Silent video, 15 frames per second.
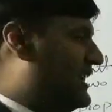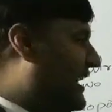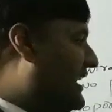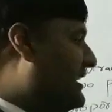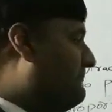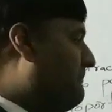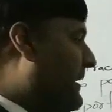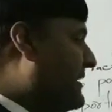k
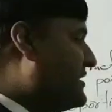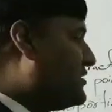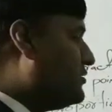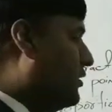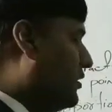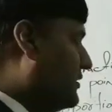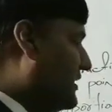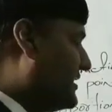depends
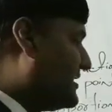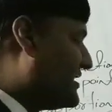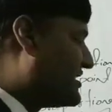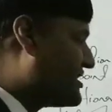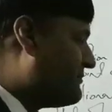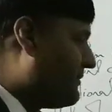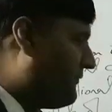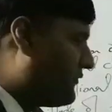on the
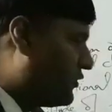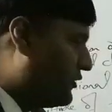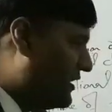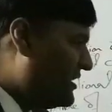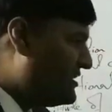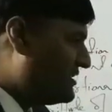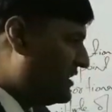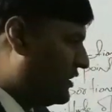system of
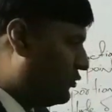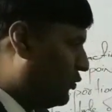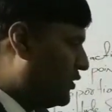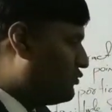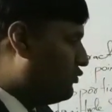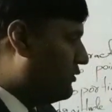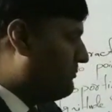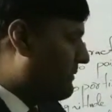units in
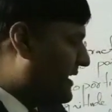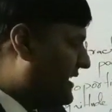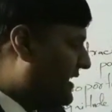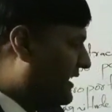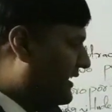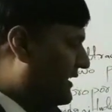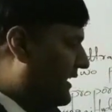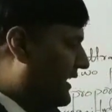which we measure